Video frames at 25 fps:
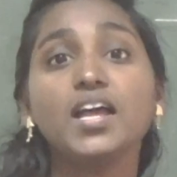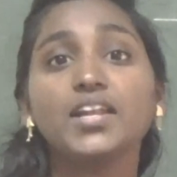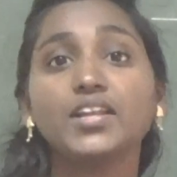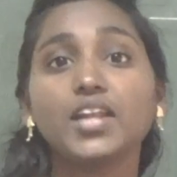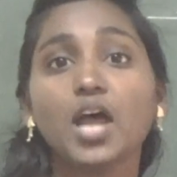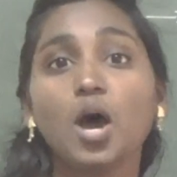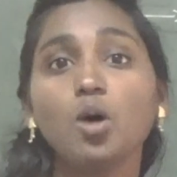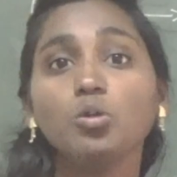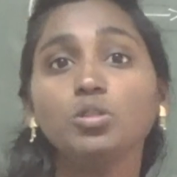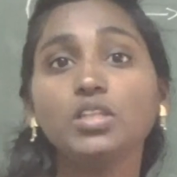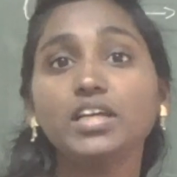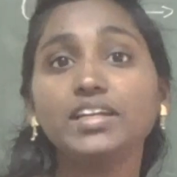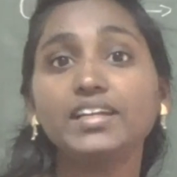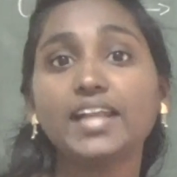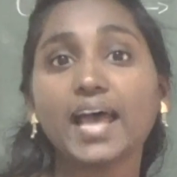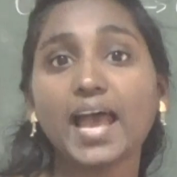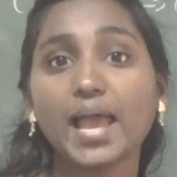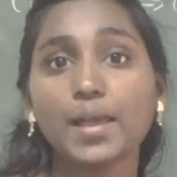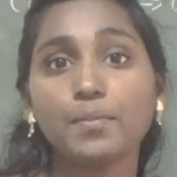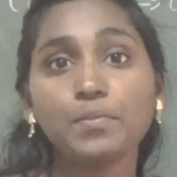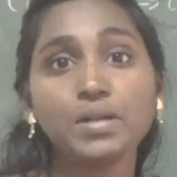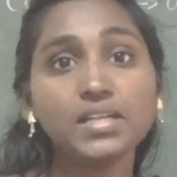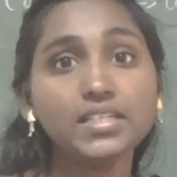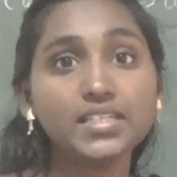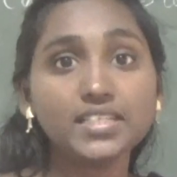Now the
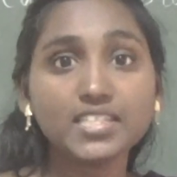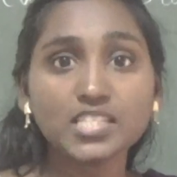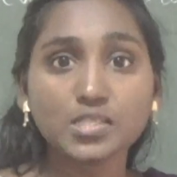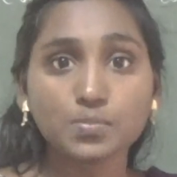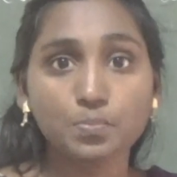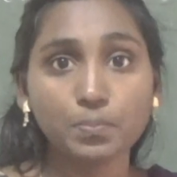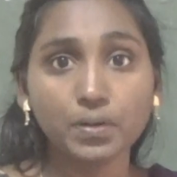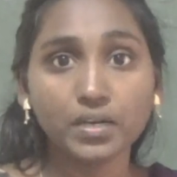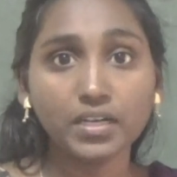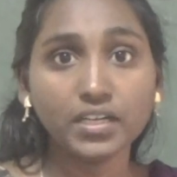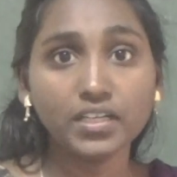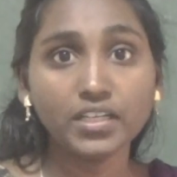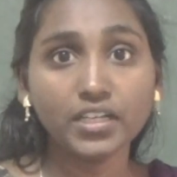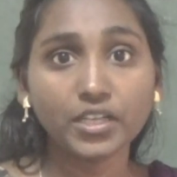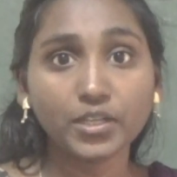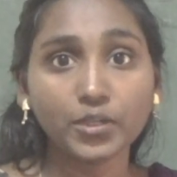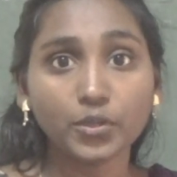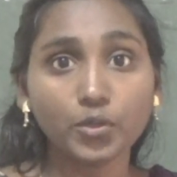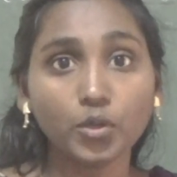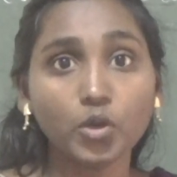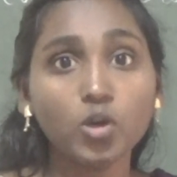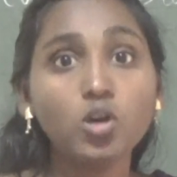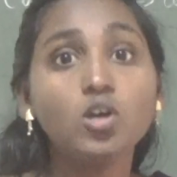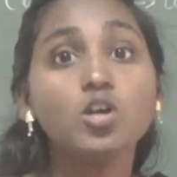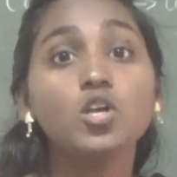diamond is burning,
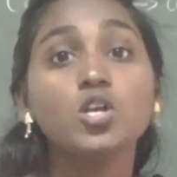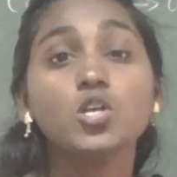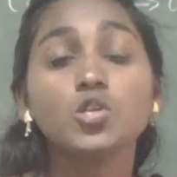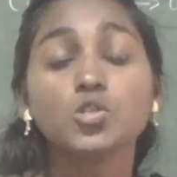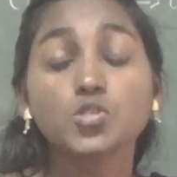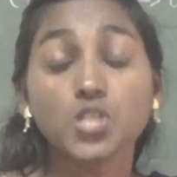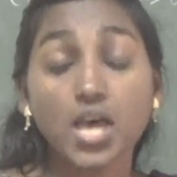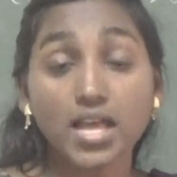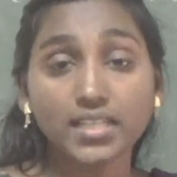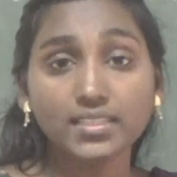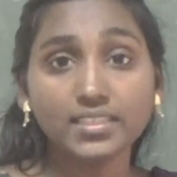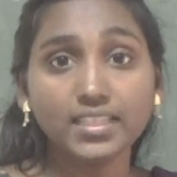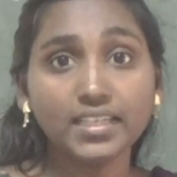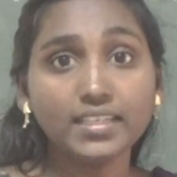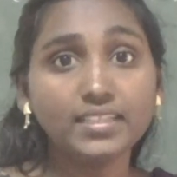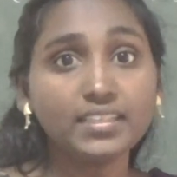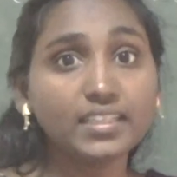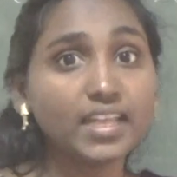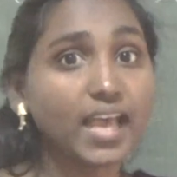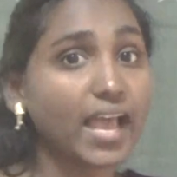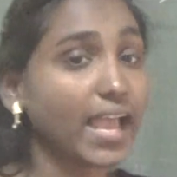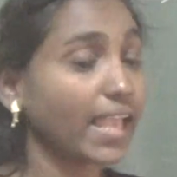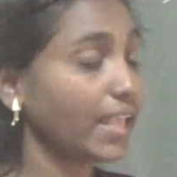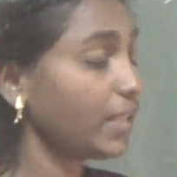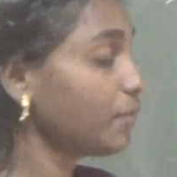no? So at the
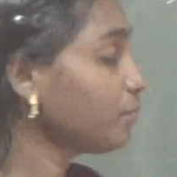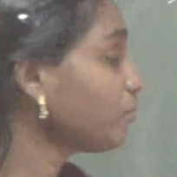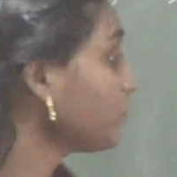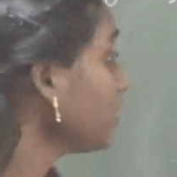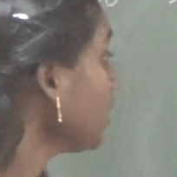time